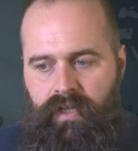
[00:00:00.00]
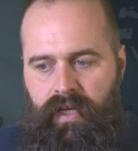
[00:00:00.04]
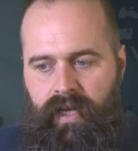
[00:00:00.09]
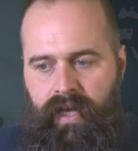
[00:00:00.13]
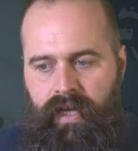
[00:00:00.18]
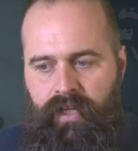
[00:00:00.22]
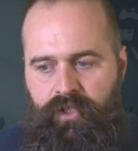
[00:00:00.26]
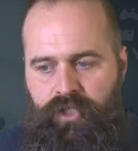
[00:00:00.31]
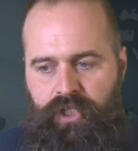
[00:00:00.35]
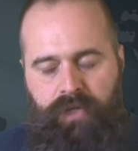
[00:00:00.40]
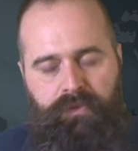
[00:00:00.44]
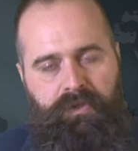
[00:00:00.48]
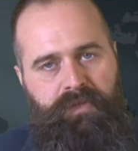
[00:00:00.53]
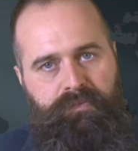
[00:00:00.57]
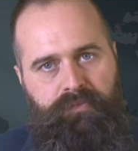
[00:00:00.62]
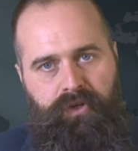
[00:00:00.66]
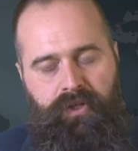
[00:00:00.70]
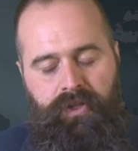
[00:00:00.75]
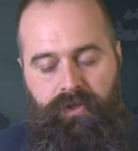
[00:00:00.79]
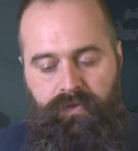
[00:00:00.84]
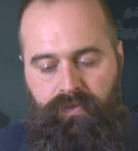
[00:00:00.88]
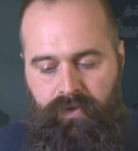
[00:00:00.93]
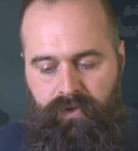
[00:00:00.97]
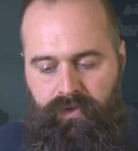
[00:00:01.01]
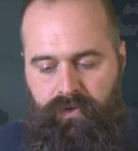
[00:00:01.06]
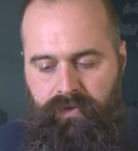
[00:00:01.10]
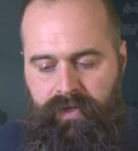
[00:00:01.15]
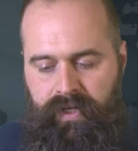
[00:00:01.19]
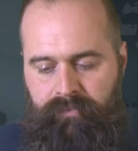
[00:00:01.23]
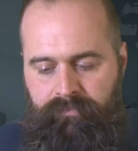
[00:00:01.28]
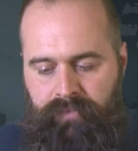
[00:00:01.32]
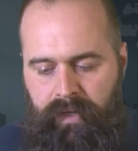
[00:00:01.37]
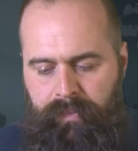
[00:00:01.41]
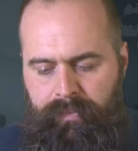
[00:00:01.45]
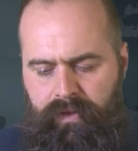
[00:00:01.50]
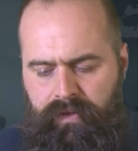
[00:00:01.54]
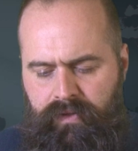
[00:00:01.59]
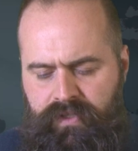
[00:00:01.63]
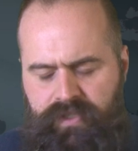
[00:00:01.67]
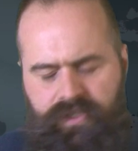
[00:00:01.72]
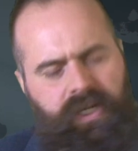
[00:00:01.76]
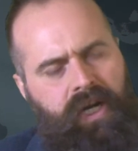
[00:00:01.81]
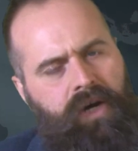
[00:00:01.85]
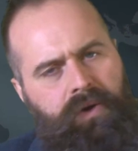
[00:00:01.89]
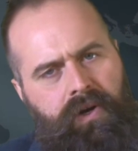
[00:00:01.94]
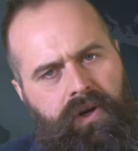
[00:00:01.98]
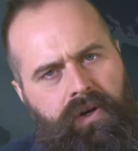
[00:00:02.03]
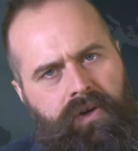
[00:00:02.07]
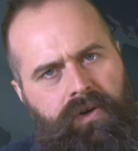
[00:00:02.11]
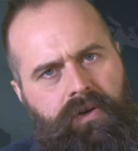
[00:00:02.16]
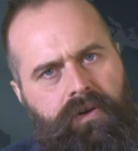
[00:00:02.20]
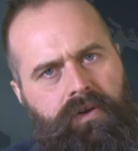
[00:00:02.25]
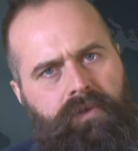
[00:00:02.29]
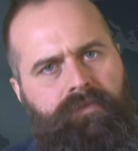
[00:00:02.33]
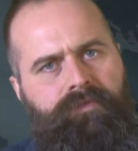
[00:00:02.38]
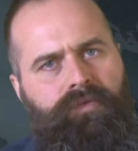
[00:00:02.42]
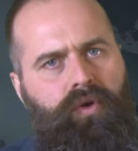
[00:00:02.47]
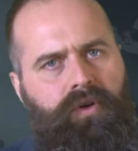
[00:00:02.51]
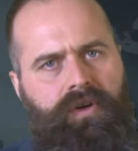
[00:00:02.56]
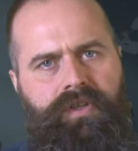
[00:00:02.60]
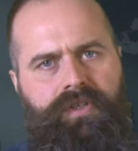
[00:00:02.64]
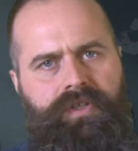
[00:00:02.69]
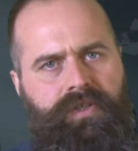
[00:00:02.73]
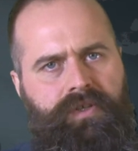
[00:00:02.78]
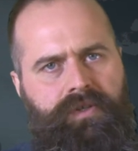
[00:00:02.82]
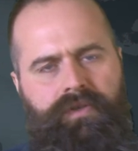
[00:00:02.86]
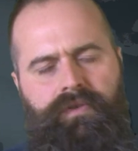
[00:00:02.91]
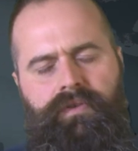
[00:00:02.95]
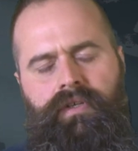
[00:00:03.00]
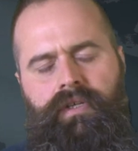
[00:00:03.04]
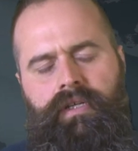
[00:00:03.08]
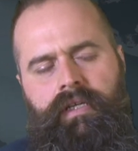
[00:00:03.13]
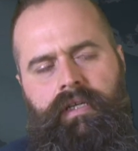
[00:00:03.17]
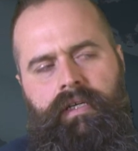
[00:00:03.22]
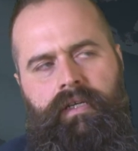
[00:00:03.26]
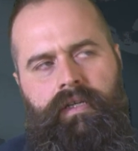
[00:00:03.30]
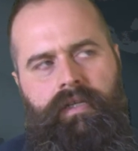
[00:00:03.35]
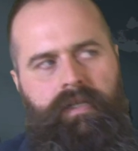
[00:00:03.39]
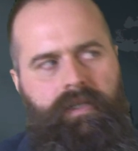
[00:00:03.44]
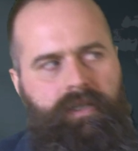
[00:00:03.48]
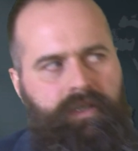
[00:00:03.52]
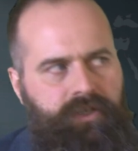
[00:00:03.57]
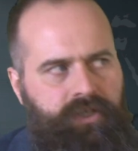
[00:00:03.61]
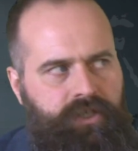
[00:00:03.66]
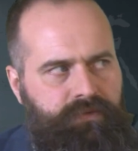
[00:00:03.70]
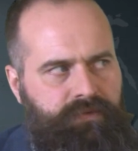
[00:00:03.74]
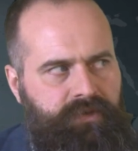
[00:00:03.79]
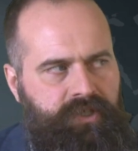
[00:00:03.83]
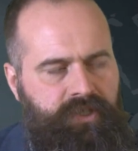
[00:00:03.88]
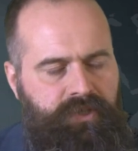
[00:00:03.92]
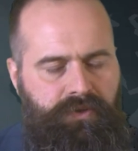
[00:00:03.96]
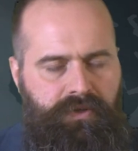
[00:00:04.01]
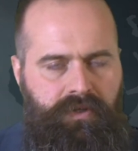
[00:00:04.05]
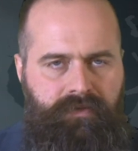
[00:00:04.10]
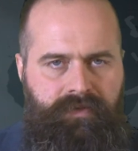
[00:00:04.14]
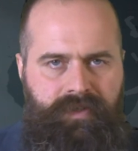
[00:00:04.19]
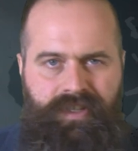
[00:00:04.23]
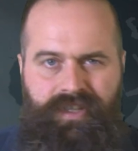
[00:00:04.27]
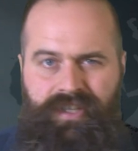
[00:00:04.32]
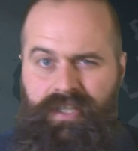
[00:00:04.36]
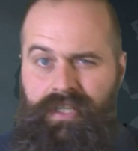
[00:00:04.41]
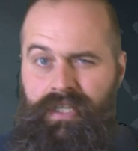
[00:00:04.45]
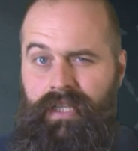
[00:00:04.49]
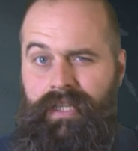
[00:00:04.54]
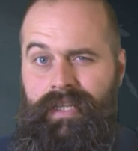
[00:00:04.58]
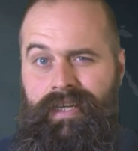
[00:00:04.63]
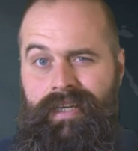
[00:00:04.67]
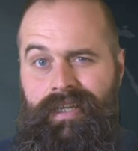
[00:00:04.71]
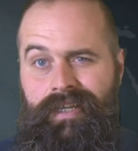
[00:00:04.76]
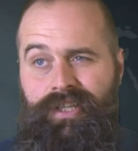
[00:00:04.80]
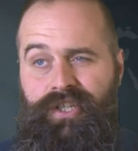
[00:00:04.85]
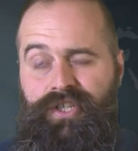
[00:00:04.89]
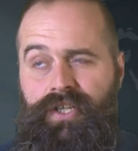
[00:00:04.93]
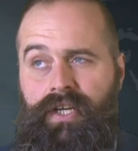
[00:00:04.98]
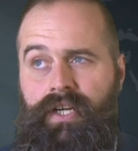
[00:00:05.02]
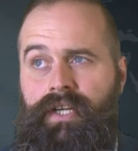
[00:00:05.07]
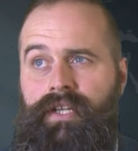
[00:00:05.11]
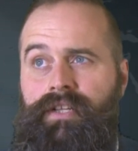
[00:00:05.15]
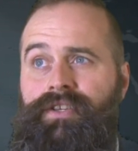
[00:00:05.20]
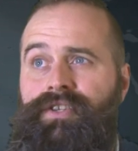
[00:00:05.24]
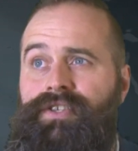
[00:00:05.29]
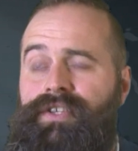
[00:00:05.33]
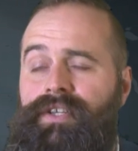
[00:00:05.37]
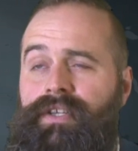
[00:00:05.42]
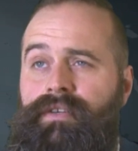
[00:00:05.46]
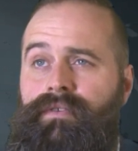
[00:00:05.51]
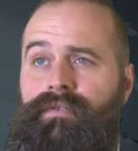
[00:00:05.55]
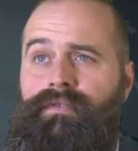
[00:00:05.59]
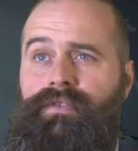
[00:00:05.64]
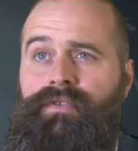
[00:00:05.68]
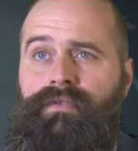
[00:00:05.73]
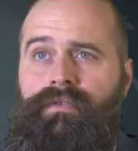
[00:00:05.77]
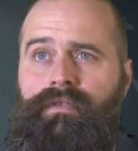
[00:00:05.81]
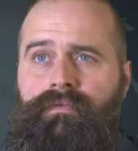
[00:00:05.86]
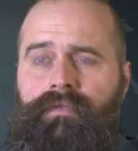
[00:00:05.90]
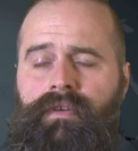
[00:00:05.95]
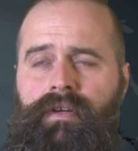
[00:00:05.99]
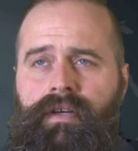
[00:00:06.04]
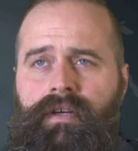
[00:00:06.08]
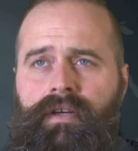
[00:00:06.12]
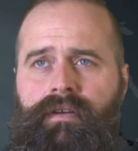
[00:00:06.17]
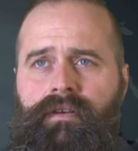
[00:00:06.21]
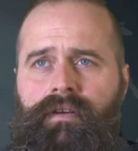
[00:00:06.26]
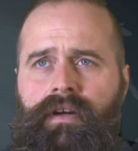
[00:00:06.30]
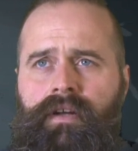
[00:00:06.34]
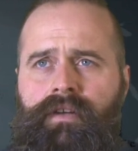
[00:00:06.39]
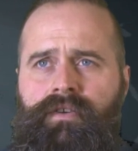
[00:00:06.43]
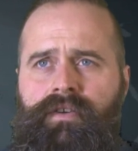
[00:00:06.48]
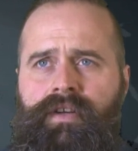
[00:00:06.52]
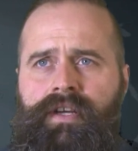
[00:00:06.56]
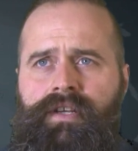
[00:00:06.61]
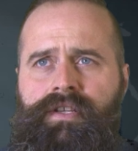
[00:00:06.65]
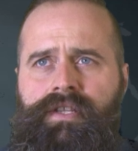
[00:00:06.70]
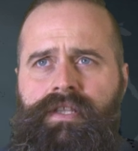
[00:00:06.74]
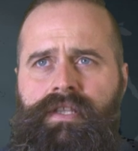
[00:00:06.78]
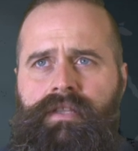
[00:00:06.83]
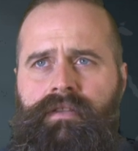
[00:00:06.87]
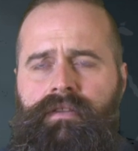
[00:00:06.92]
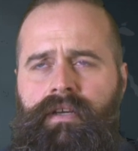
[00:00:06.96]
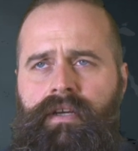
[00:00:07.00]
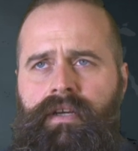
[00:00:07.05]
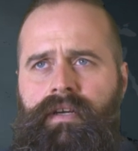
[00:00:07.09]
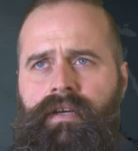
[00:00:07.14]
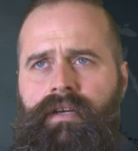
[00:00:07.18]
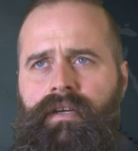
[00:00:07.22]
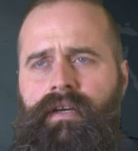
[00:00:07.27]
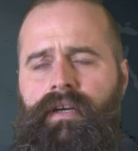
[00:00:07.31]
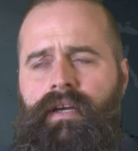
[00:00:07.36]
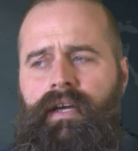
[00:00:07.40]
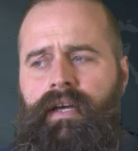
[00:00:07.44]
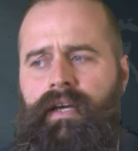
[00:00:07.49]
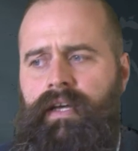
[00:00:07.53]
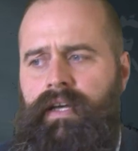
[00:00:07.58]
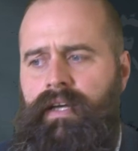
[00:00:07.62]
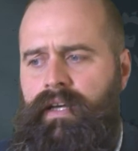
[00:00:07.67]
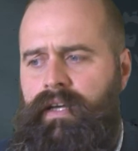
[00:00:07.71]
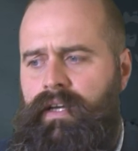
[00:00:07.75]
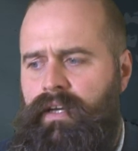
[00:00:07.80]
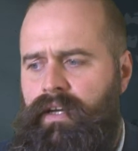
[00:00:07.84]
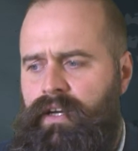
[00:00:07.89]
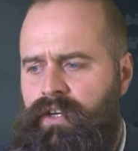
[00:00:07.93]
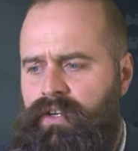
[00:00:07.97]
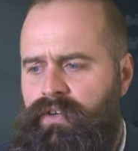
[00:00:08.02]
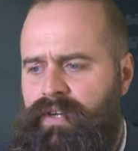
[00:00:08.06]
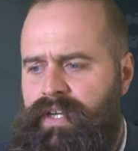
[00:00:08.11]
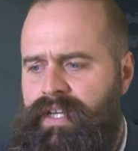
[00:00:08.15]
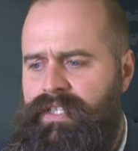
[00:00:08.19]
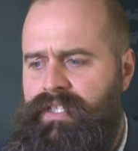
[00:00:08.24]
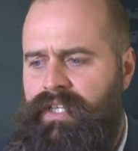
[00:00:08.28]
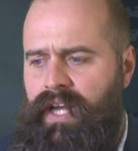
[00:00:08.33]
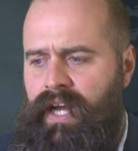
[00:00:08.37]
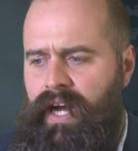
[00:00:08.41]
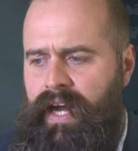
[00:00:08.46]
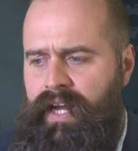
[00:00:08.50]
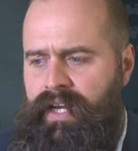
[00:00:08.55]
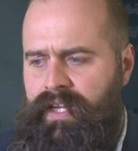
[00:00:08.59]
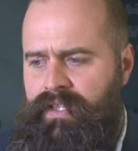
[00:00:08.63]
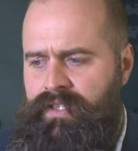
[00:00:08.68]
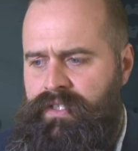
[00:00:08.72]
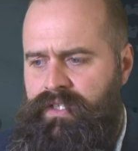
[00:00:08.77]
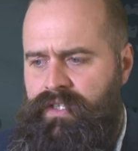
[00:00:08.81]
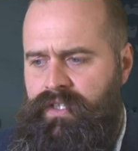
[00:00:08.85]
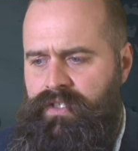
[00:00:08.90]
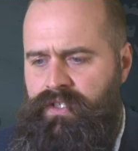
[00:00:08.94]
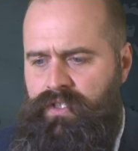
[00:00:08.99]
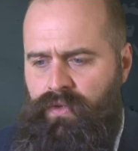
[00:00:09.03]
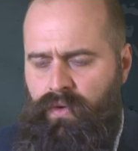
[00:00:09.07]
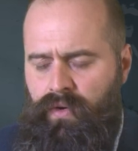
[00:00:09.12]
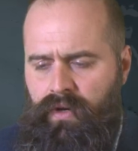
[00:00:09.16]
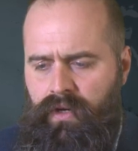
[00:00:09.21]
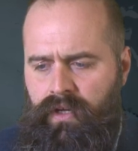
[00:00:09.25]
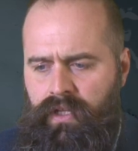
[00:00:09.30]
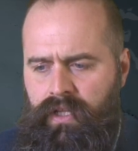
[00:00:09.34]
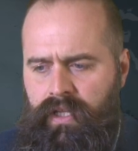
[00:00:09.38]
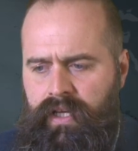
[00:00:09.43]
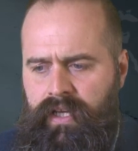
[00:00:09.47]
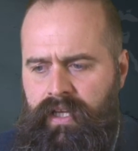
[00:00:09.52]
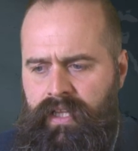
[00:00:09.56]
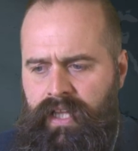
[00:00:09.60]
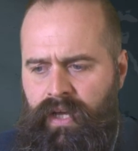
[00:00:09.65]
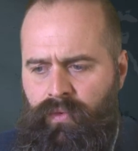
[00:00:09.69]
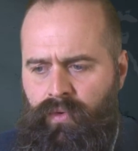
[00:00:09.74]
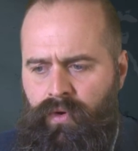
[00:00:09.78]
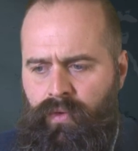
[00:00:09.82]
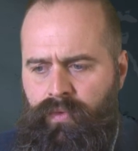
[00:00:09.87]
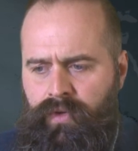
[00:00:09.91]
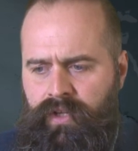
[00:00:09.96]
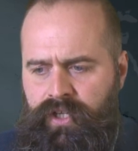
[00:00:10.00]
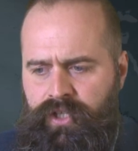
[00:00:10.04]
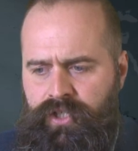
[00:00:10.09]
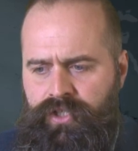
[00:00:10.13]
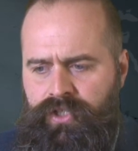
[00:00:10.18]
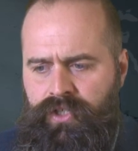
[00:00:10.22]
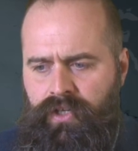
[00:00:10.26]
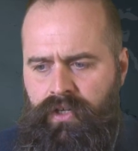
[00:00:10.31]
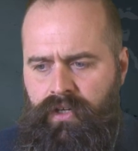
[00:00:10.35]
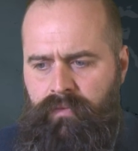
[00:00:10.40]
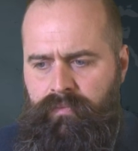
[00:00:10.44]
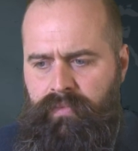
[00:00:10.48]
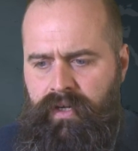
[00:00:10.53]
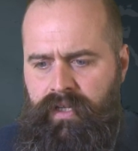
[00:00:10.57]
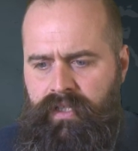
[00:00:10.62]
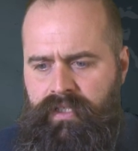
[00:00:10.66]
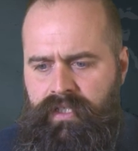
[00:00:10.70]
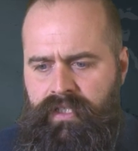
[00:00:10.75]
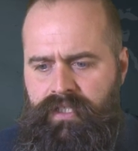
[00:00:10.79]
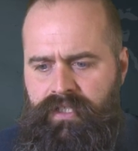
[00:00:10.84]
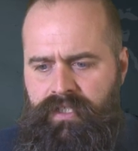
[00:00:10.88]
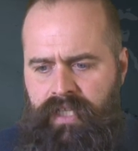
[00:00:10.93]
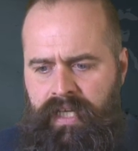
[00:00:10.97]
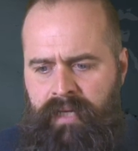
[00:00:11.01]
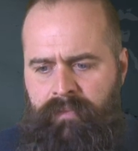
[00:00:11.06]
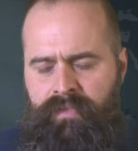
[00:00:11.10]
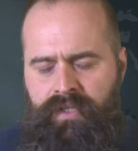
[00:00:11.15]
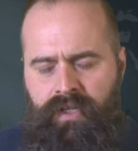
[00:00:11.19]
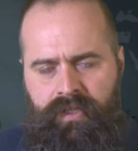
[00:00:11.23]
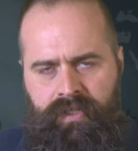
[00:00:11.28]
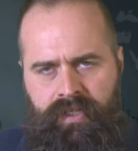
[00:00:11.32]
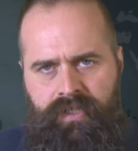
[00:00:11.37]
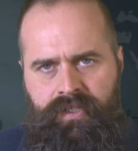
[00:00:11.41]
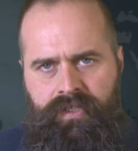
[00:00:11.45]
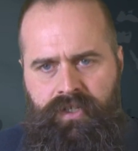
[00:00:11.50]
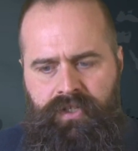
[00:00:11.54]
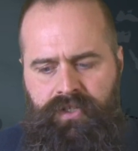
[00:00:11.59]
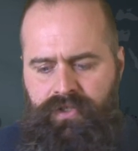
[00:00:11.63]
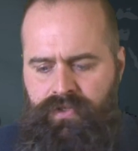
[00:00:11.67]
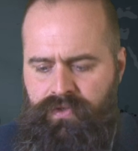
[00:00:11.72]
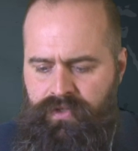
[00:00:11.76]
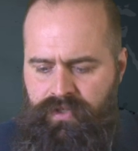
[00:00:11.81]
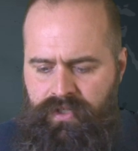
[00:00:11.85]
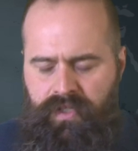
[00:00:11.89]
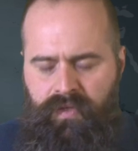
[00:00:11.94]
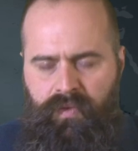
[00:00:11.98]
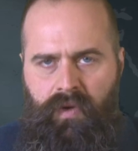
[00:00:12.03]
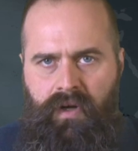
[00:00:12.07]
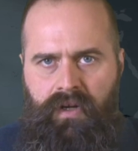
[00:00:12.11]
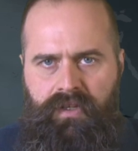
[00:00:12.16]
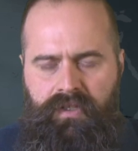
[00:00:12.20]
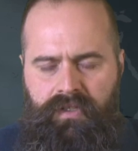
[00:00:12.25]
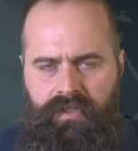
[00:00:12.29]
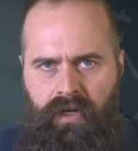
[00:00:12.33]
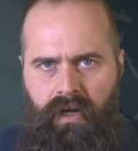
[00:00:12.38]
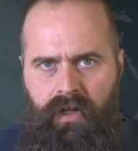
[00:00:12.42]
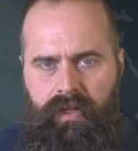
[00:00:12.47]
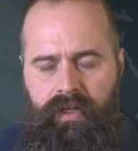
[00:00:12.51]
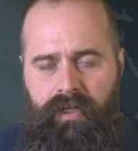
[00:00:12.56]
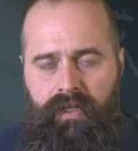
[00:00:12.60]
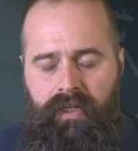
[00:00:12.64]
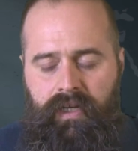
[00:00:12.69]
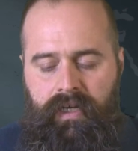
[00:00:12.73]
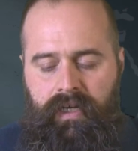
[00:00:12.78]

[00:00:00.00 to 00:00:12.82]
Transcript: she was put through, and people doubted her fortitude. She was sort of a Scalia judge, sort of under his guidance historically, and they weren't really sure. But it seems on this issue, she's rock solid.